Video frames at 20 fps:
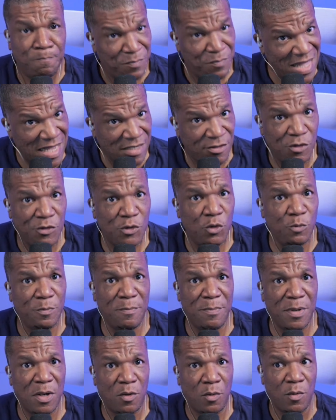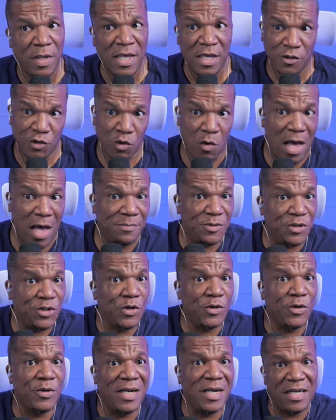That's the Super Bowl. So I'm
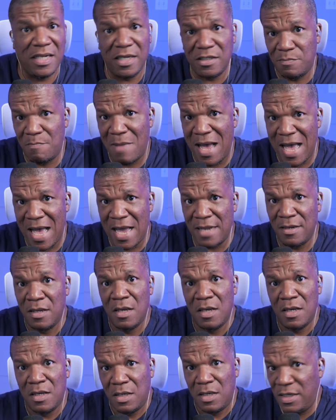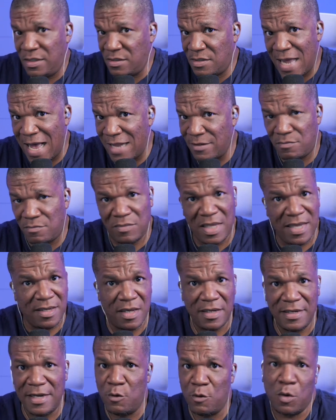sure in his mind, he's not
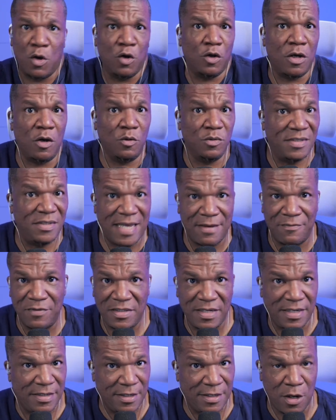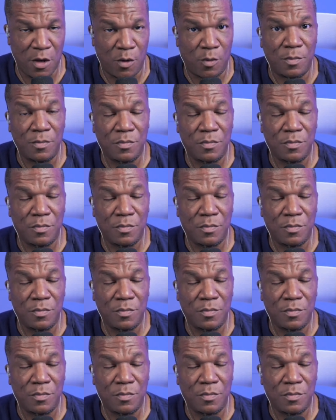thinking they were going to go 17-0.